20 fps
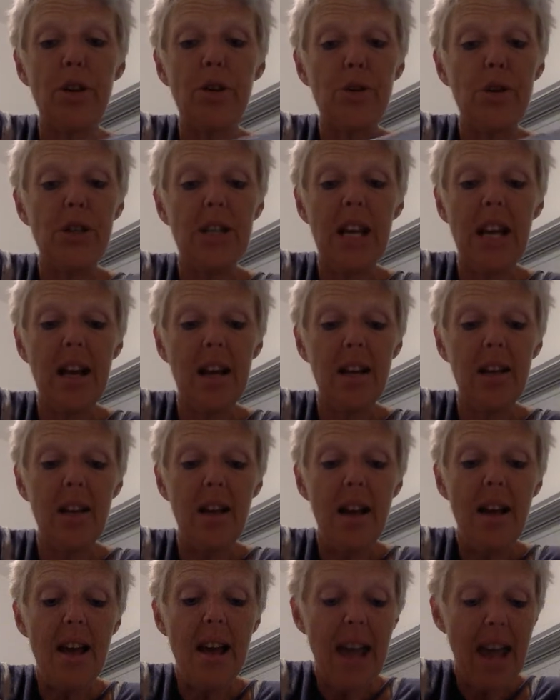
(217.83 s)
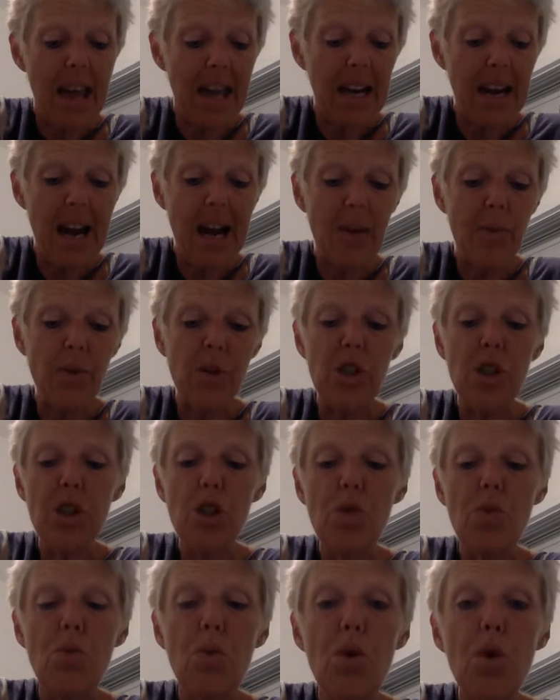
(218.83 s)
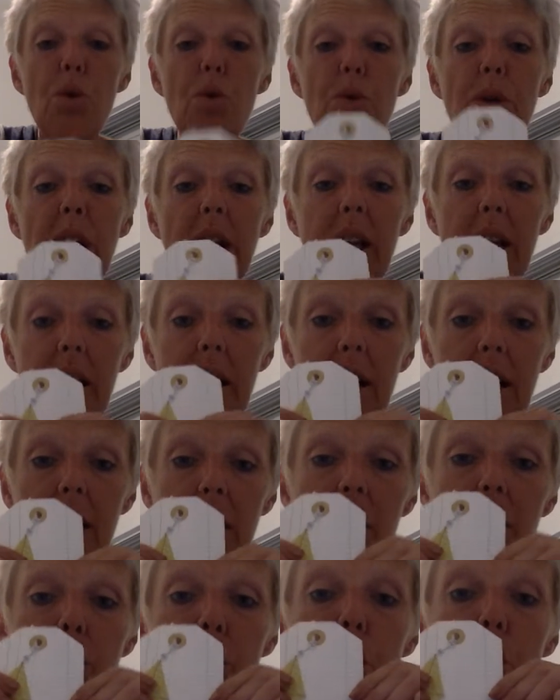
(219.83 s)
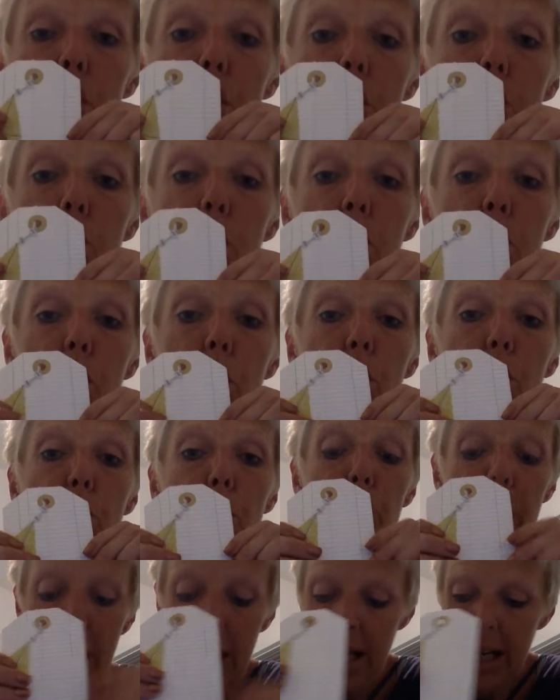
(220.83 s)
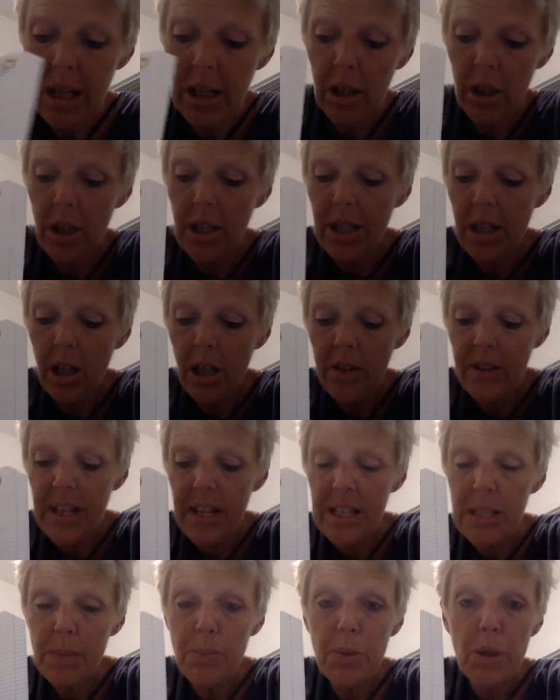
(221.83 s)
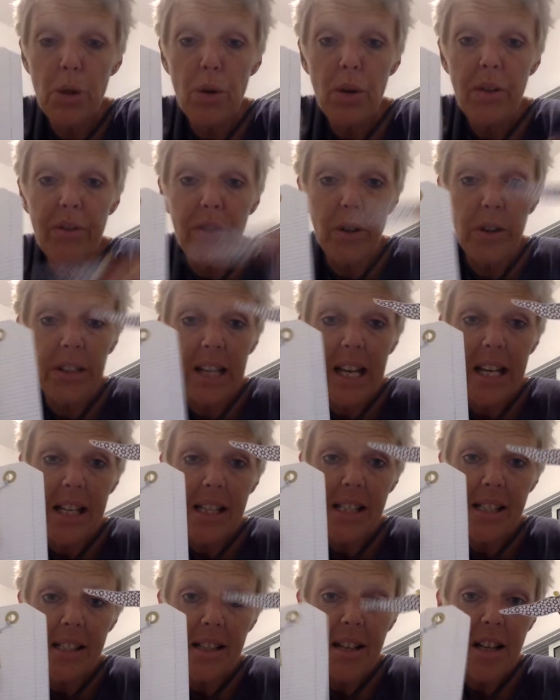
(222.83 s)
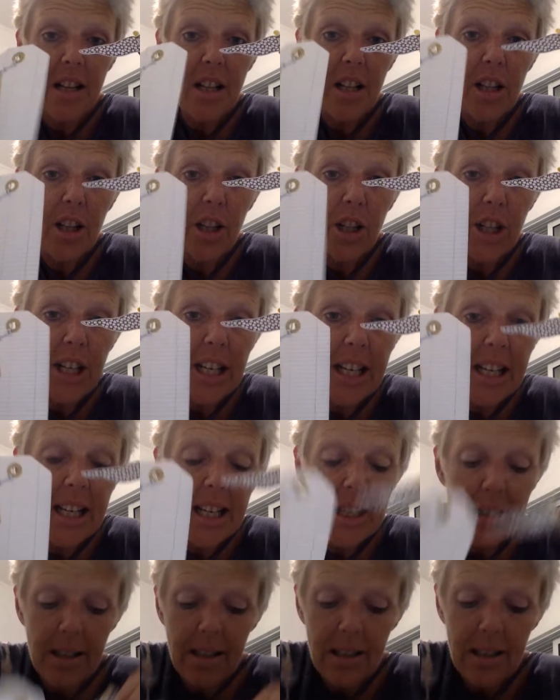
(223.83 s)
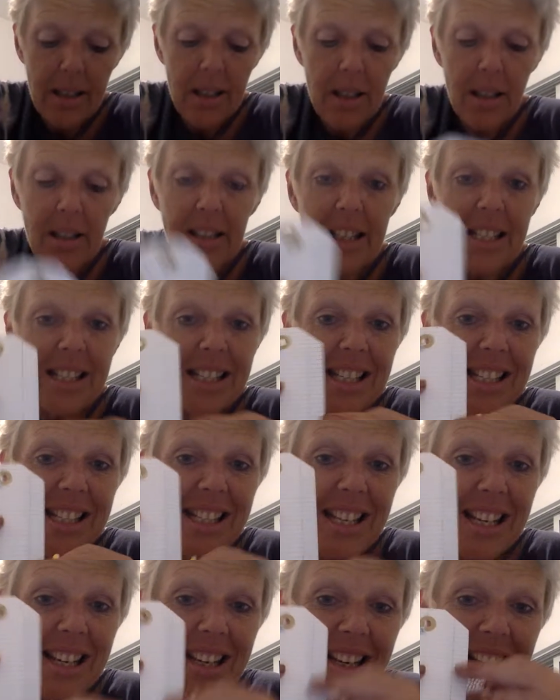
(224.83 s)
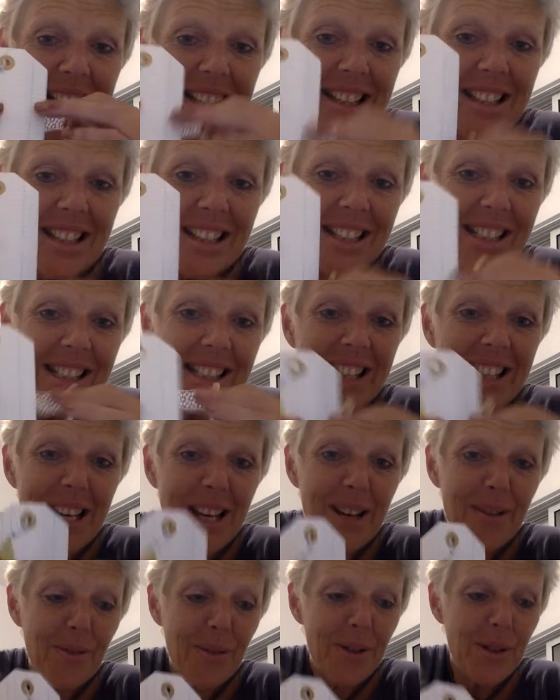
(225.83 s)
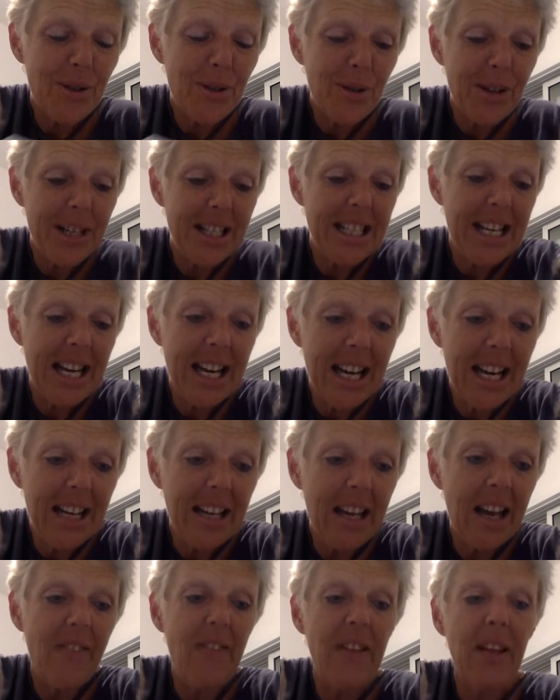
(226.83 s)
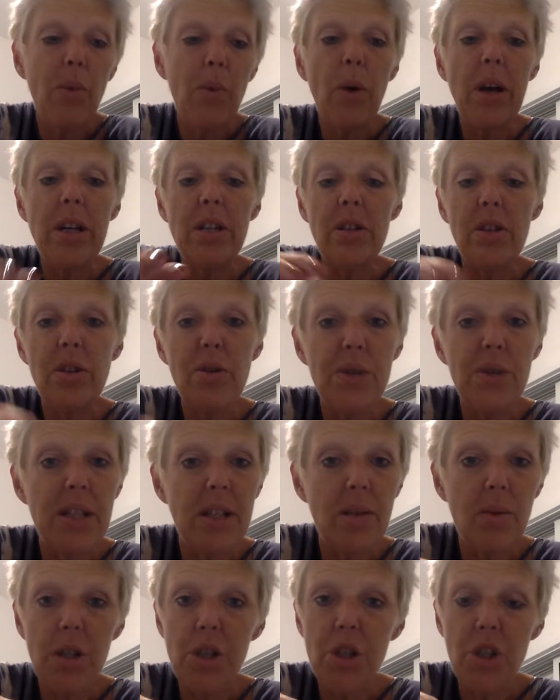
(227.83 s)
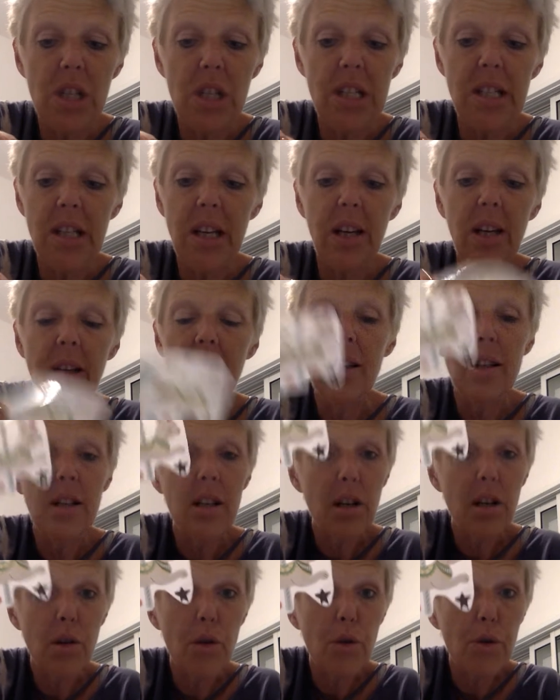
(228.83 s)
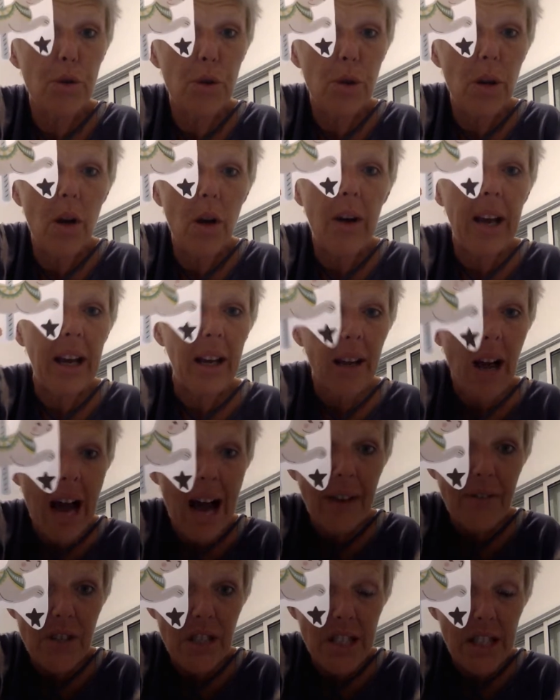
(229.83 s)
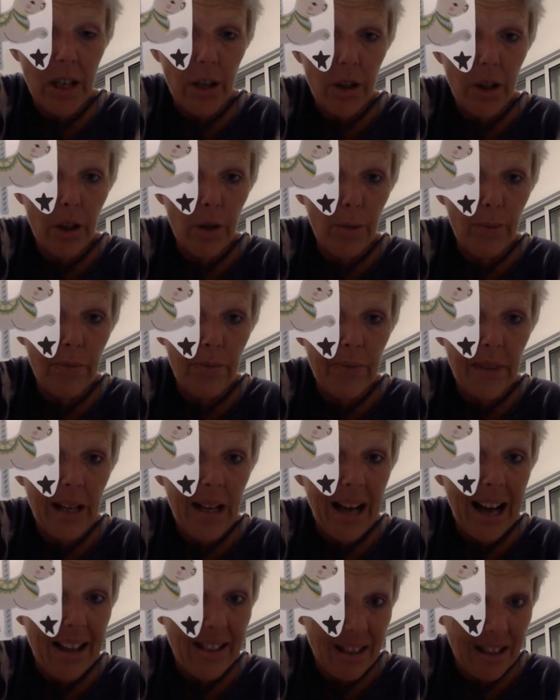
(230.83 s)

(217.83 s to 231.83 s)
understand. And I was swooning. Swooning. Look at all this beautifulness. Look at it. This is the inventory tag, and then wait till you see what she did. Cruz, okay, I have to tell you, I